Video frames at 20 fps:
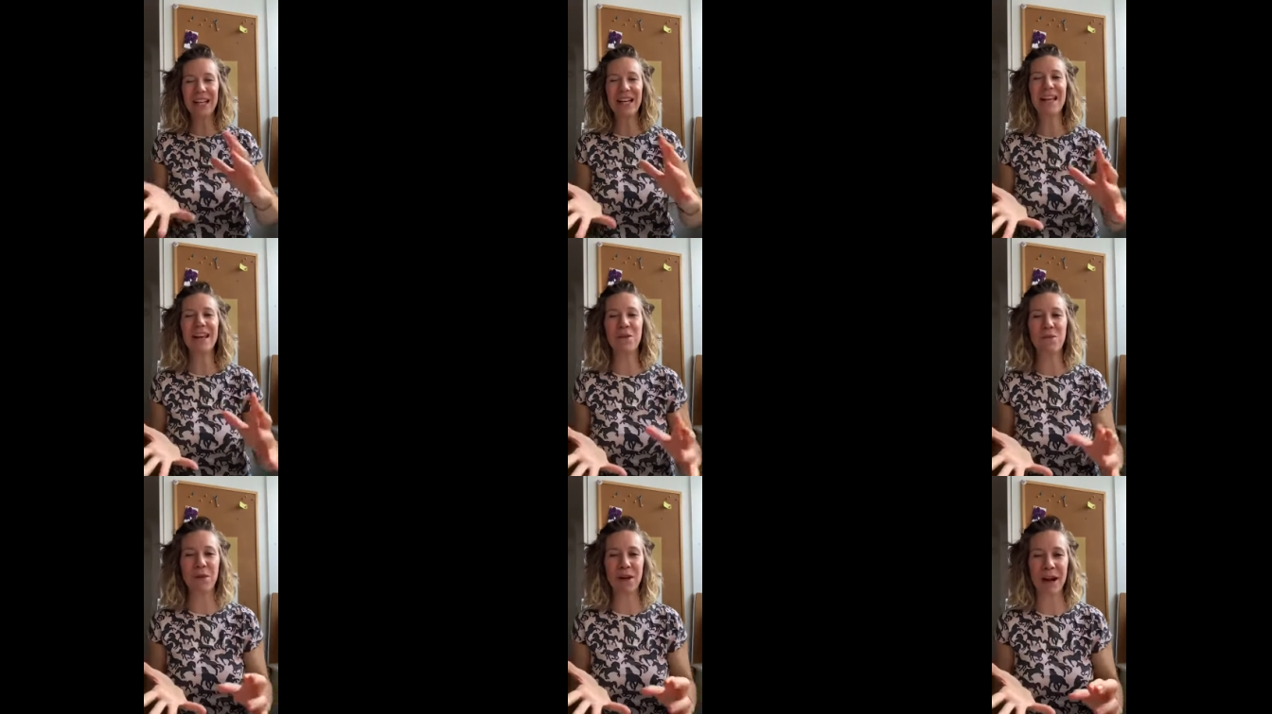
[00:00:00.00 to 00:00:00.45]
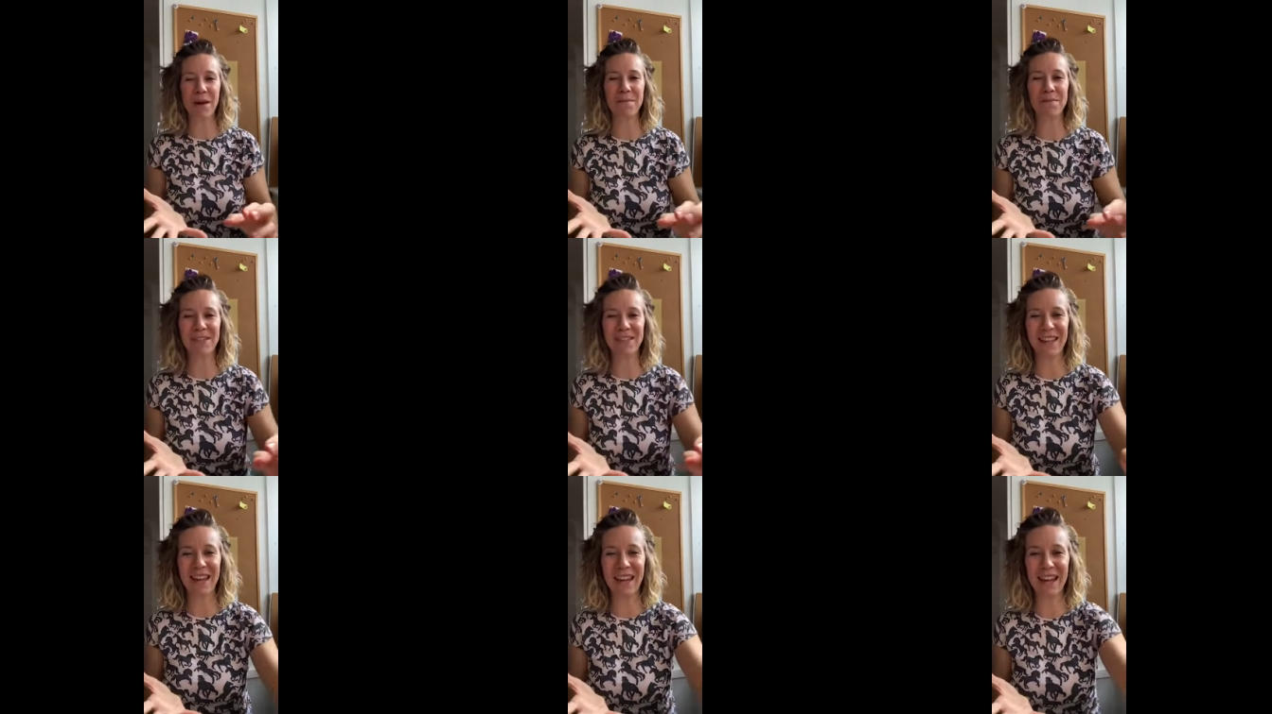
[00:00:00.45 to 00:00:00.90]
clear what
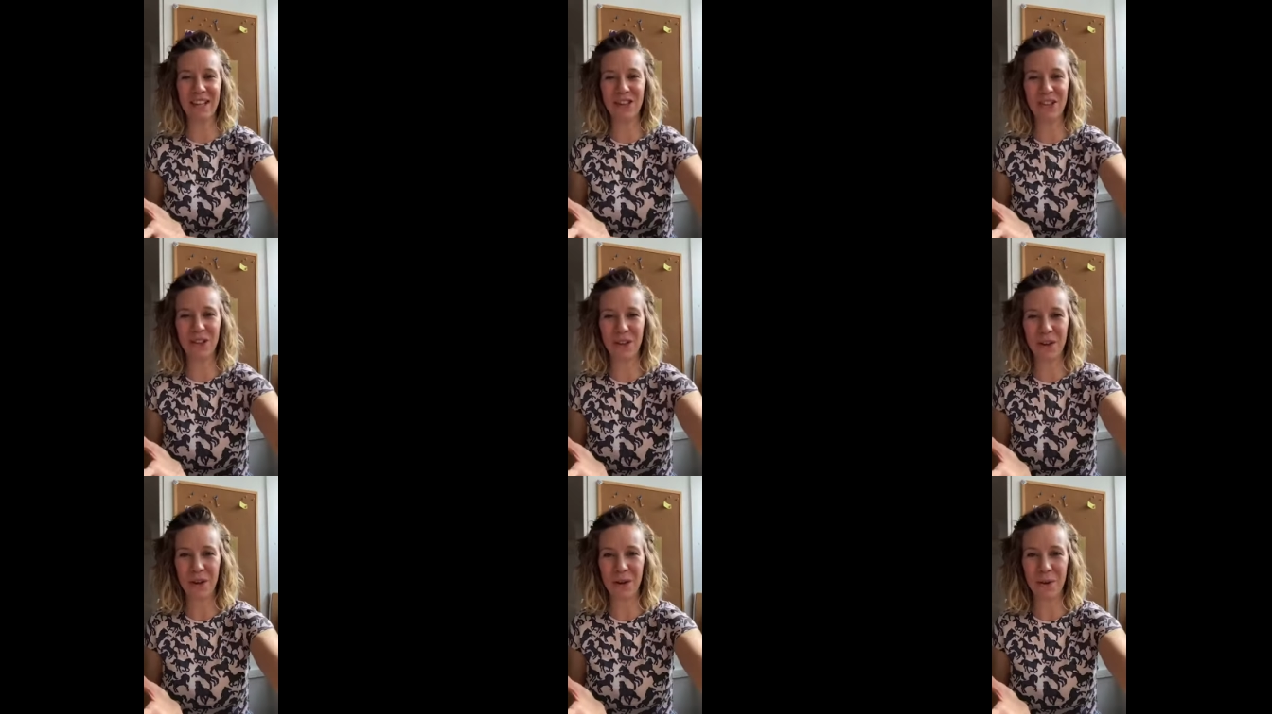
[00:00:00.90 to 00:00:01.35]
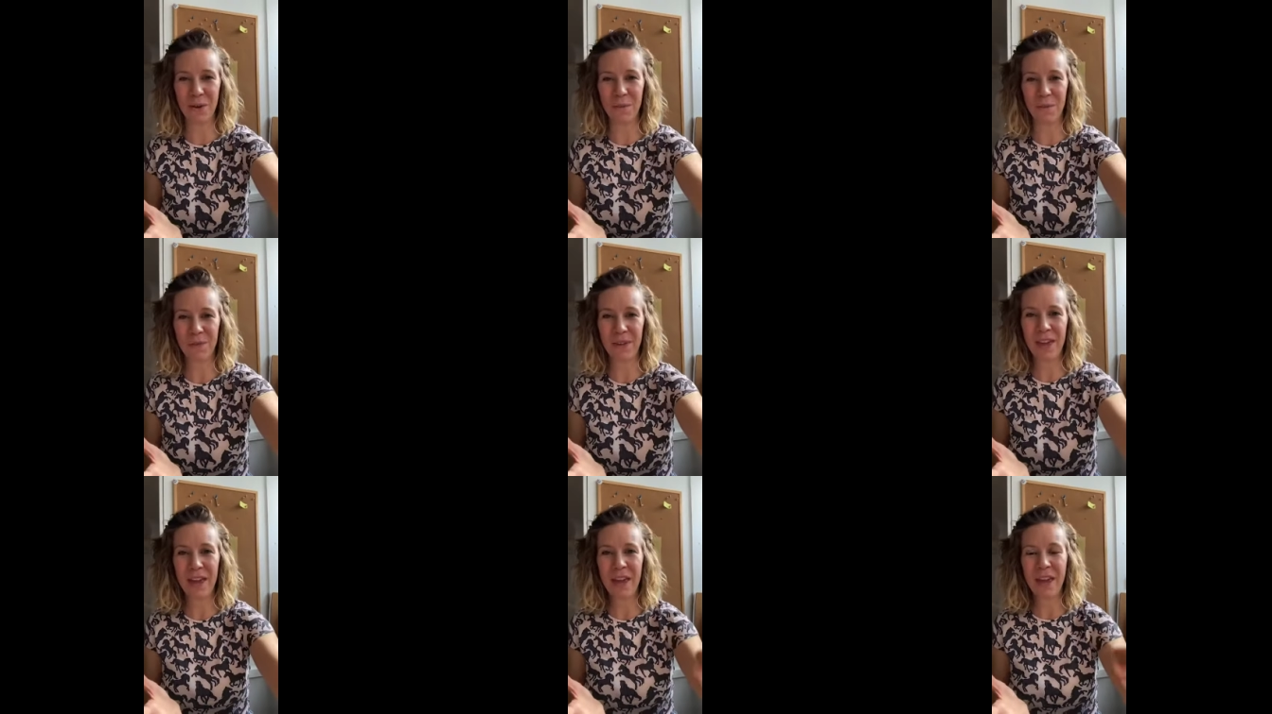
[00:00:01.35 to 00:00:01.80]
I'm saying to you.
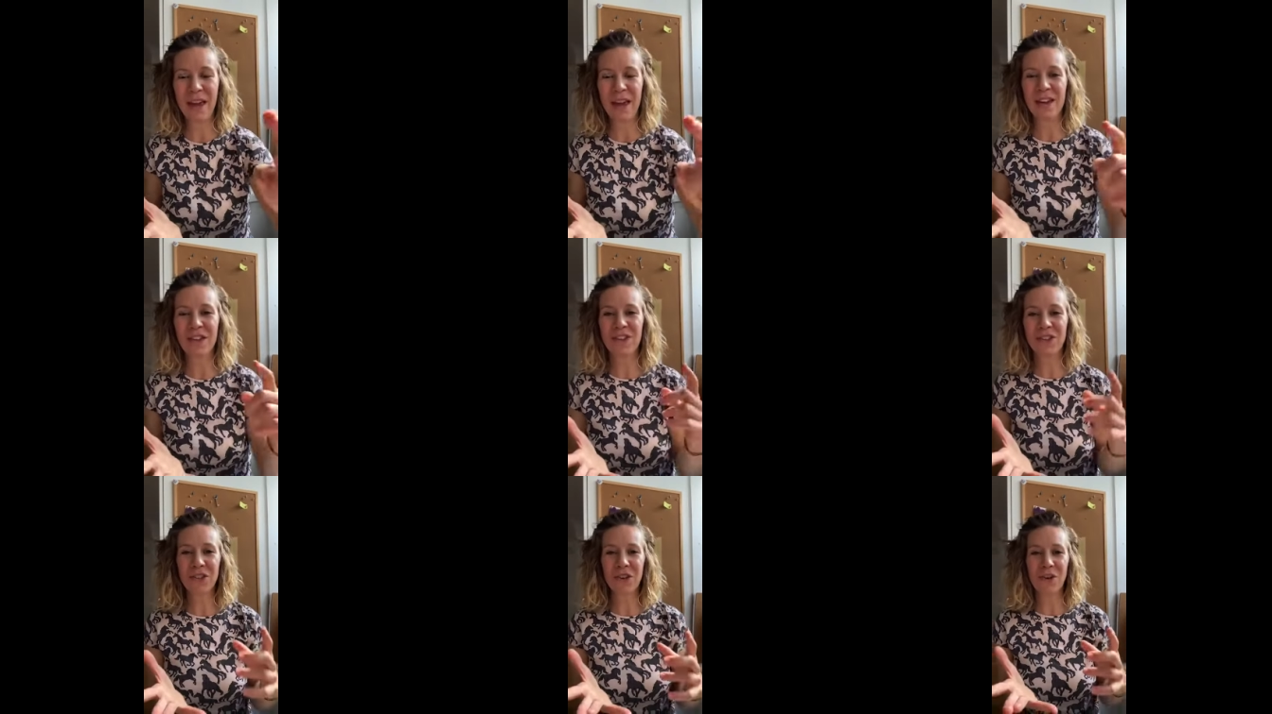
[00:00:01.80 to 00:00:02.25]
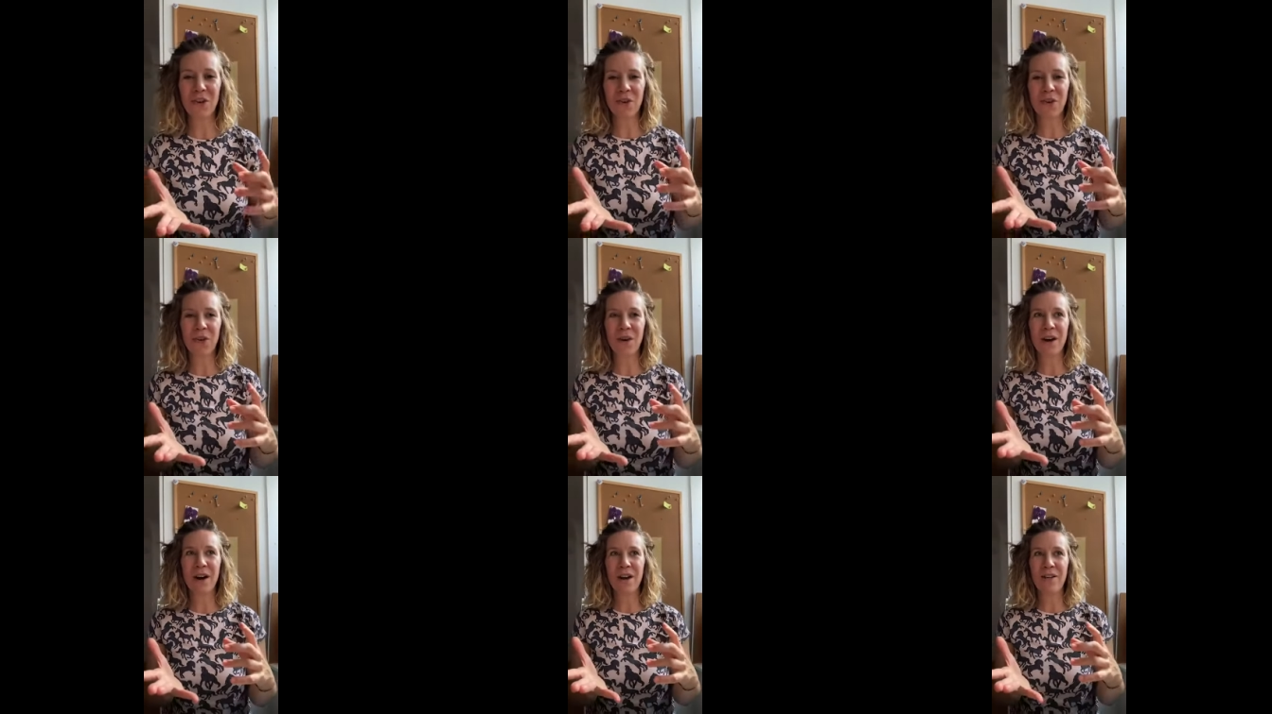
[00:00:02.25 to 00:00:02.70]

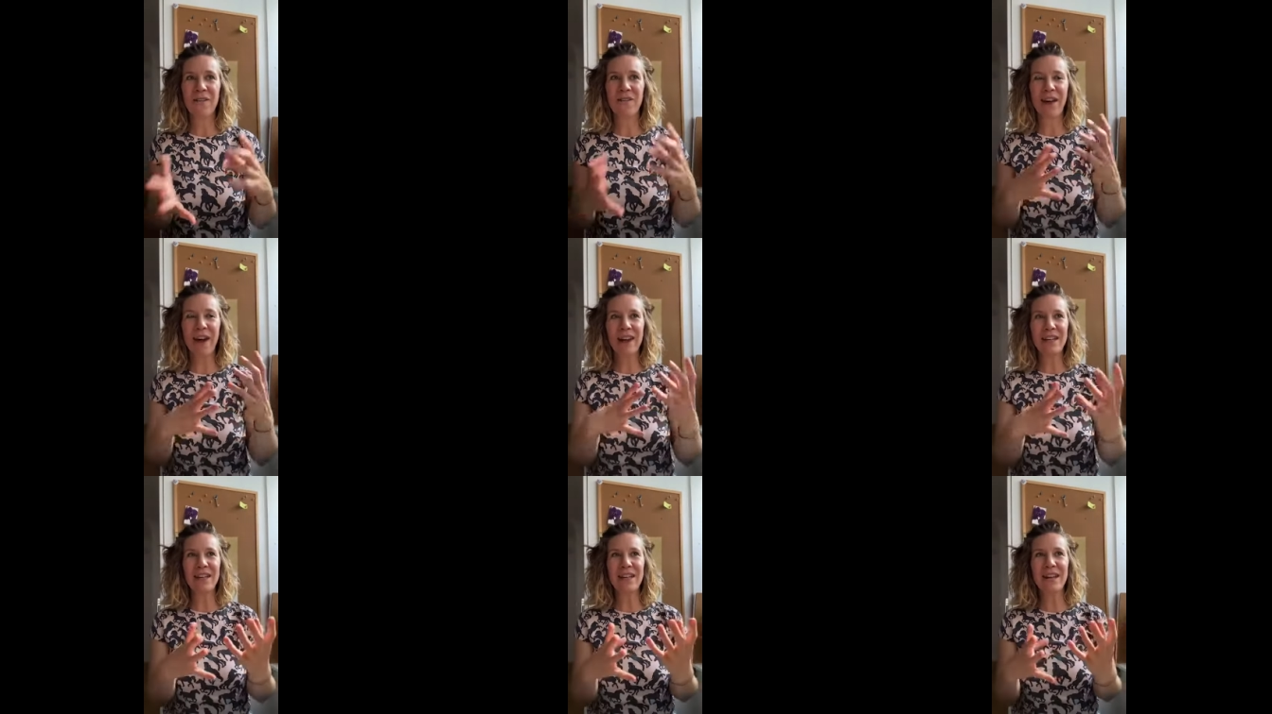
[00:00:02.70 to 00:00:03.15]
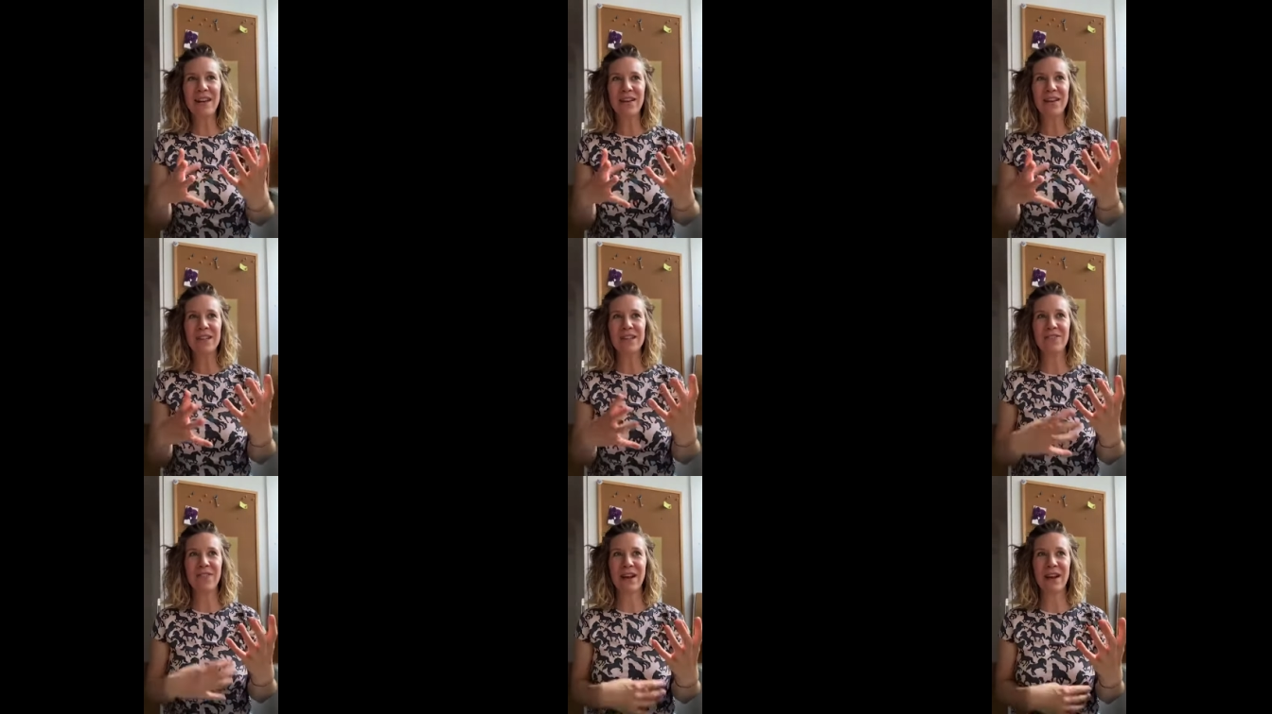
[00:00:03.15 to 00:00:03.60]
So the idea
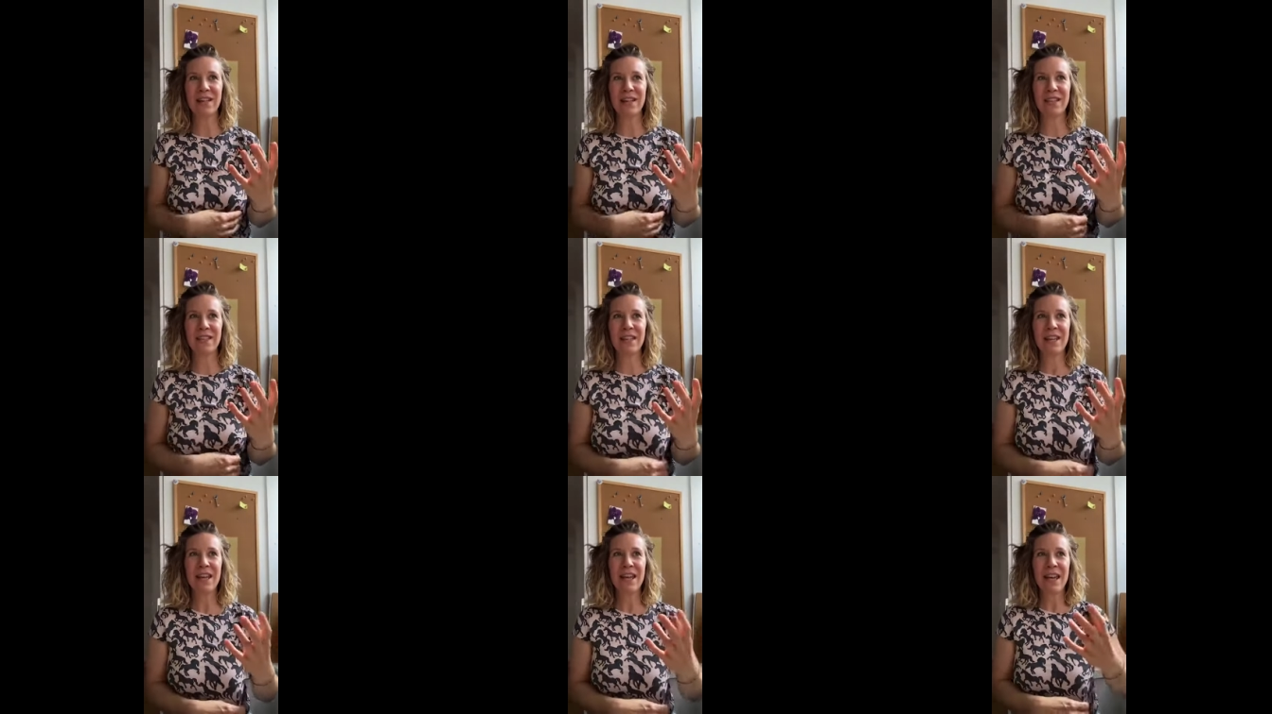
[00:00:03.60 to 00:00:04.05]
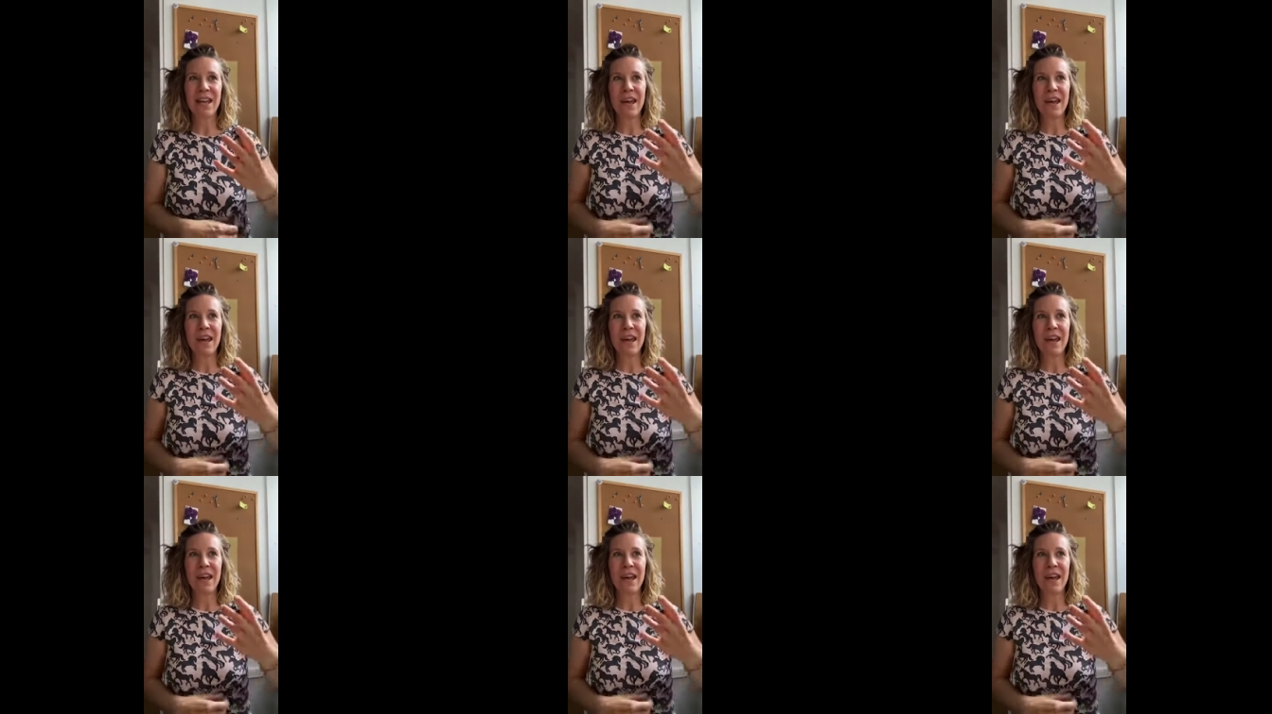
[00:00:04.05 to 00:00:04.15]
is that